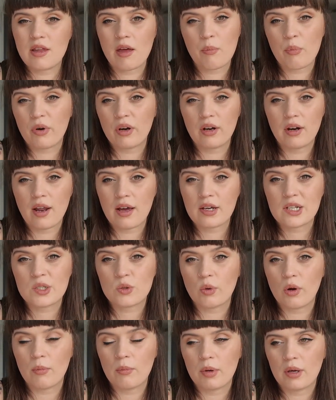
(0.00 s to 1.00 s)
then print an
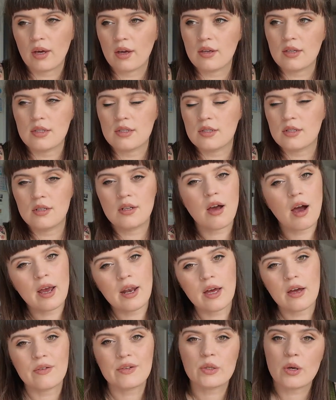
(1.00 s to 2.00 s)
extra one because
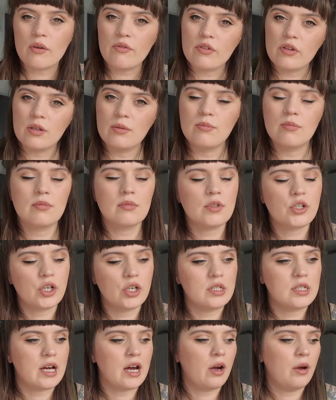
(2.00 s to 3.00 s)
9 out of 12 of them
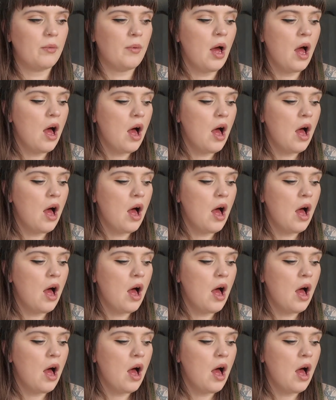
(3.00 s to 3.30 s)
turned out